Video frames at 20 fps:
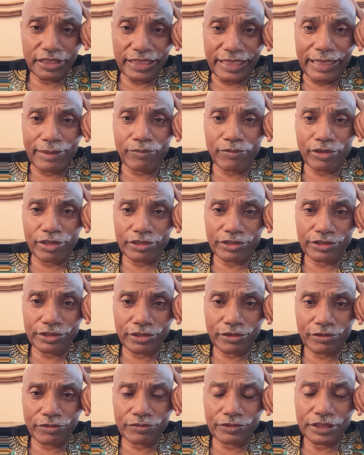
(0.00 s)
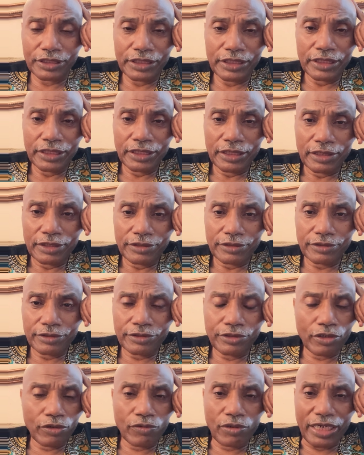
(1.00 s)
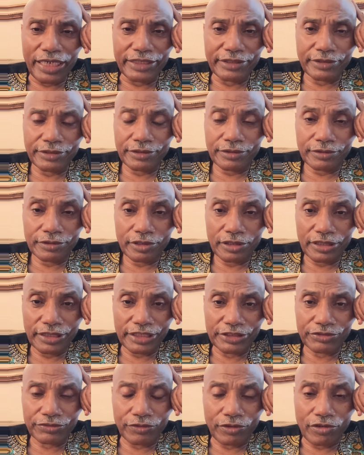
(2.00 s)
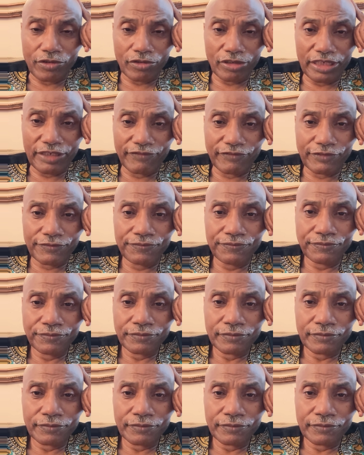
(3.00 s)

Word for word: the lab work showed no heightened cholesterol level.